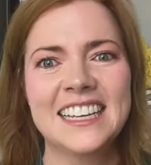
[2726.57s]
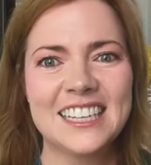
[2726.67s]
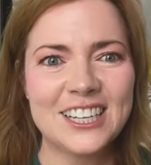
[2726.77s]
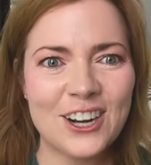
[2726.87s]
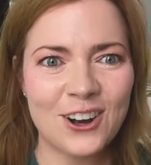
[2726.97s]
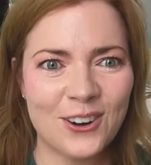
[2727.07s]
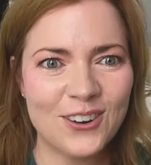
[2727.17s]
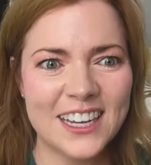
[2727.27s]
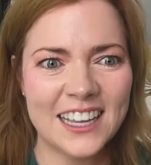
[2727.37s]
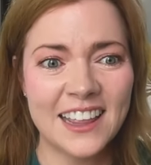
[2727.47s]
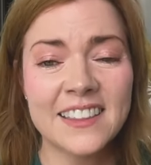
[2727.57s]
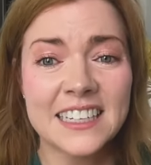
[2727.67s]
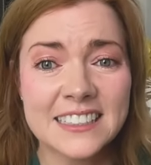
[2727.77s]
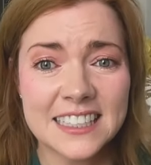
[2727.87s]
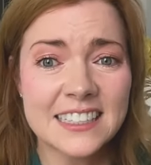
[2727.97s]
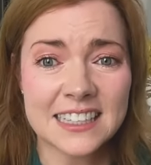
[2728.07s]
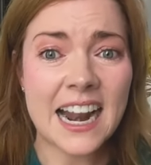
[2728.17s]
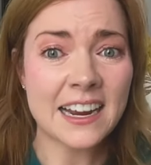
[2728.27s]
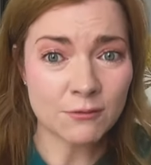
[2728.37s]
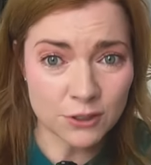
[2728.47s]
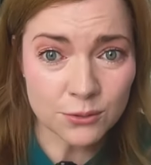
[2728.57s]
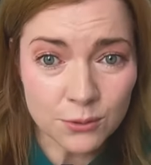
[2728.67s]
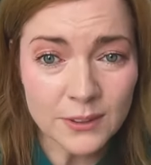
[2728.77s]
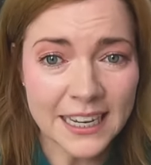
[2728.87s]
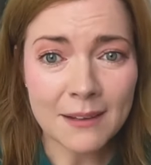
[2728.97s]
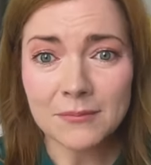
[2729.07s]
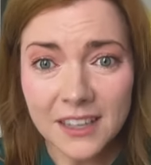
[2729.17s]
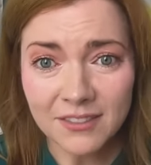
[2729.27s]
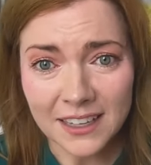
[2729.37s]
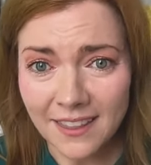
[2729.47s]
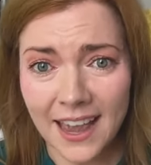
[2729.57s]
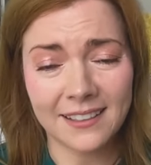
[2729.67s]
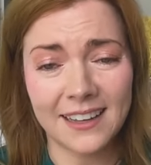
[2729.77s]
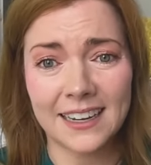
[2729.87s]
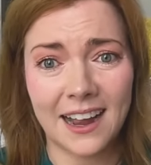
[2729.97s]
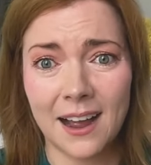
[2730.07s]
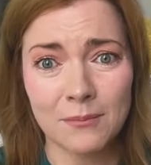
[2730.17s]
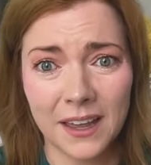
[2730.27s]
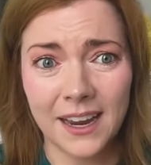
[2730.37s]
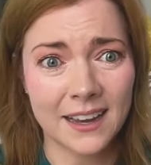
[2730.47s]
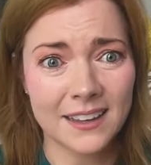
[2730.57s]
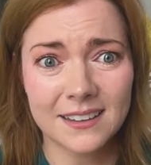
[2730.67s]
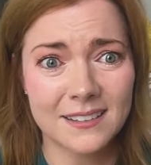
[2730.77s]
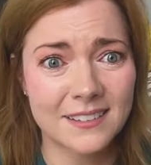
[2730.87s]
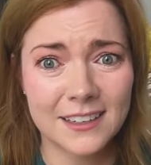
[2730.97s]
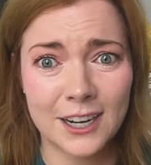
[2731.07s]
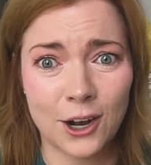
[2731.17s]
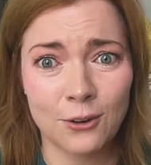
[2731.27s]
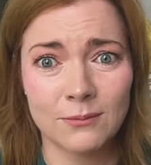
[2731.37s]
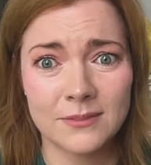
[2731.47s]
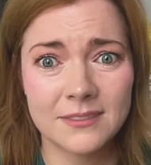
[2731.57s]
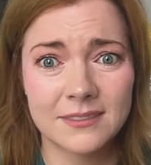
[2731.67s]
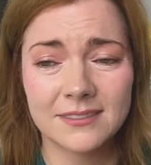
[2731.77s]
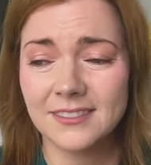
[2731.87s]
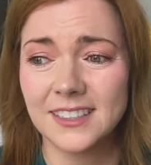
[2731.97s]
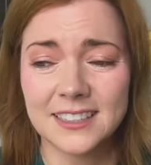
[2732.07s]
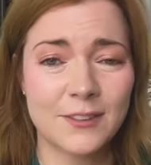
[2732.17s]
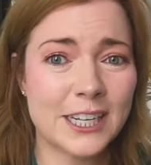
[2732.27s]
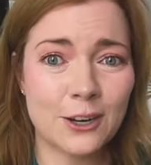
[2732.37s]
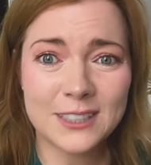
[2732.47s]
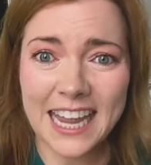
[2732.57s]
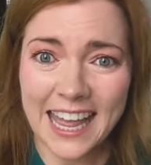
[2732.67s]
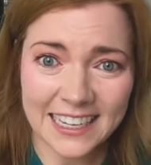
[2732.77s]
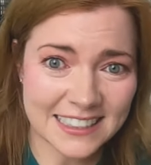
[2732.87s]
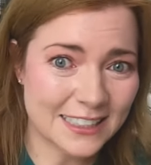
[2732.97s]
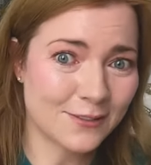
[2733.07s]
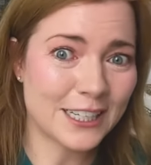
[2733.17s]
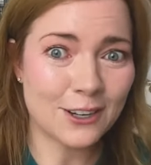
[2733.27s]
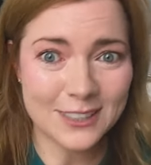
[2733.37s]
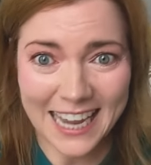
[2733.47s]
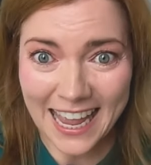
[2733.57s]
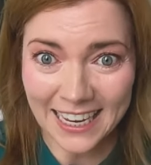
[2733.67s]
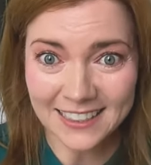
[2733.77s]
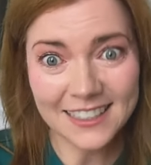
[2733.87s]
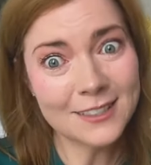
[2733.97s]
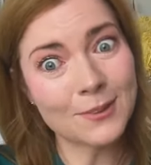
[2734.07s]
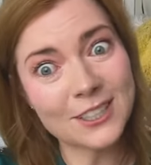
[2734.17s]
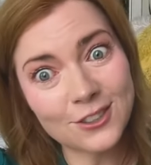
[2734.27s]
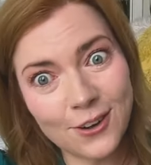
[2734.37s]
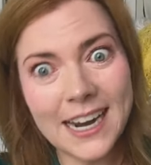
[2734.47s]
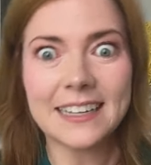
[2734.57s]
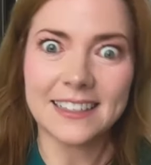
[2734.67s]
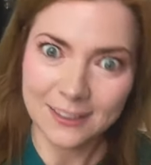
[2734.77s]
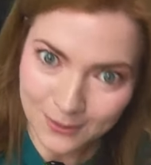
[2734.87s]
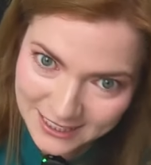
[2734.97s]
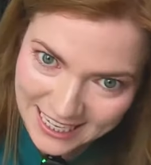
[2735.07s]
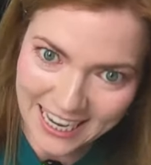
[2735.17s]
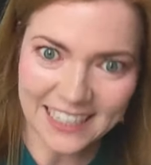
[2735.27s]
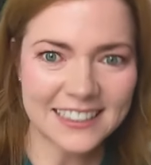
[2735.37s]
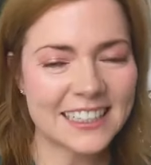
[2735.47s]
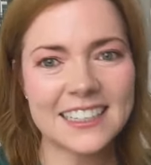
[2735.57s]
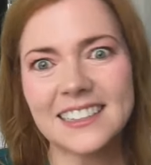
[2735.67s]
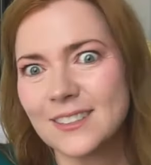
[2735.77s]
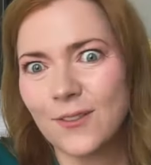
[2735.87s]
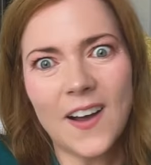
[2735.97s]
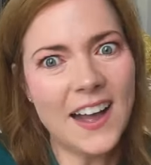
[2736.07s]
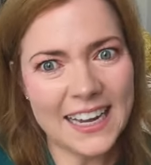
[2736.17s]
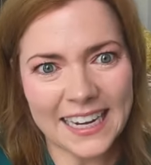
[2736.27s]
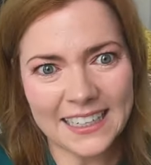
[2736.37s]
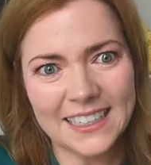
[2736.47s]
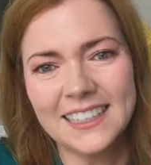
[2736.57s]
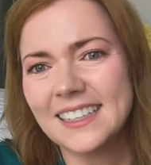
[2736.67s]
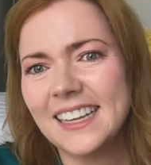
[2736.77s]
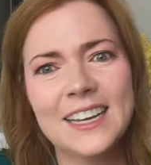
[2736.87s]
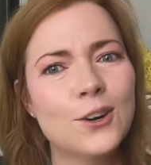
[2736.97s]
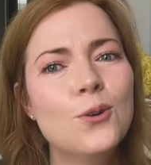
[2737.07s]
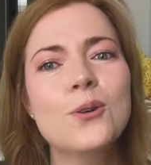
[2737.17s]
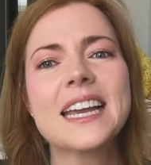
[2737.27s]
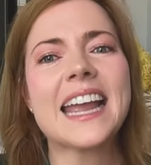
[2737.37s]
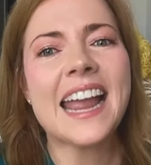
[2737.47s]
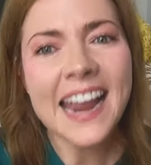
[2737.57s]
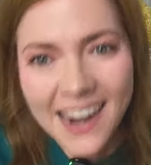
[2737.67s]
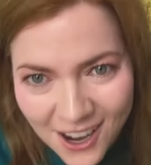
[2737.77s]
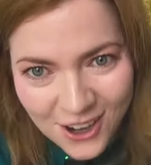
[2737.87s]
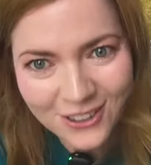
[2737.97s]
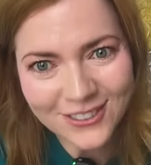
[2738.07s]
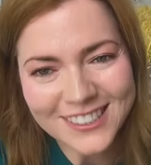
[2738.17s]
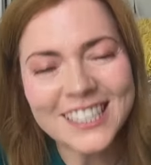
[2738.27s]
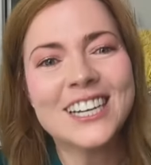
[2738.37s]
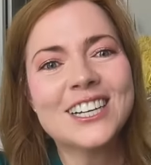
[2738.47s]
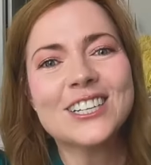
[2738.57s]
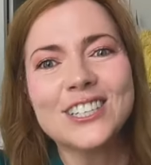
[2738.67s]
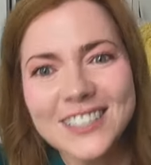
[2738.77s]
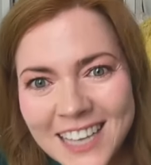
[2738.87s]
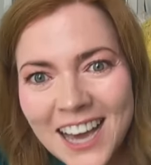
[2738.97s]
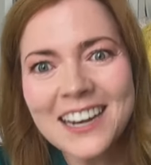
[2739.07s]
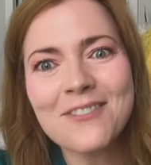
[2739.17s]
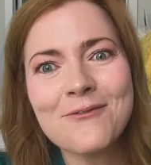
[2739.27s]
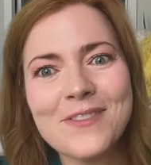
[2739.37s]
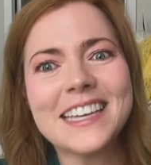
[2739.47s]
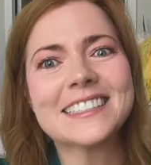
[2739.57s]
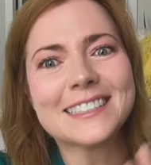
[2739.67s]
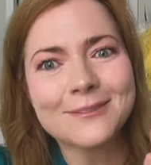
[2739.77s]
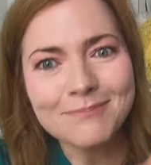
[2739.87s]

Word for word: you know, and, and then he sees that I truly am living that. Like, I'm like, you know, this video tanks, this video tanks, this one does great, this one tanks. Like, it's fine. It who cares? none of this